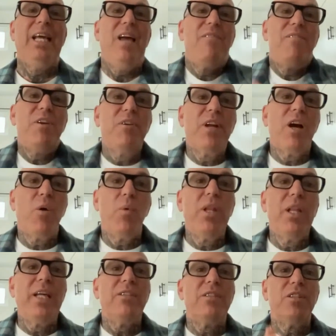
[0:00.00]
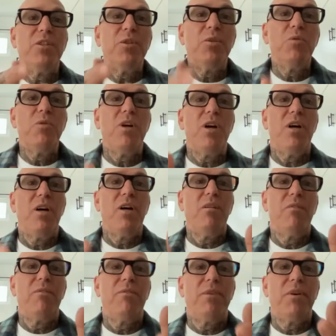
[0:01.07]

If you're not willing to do the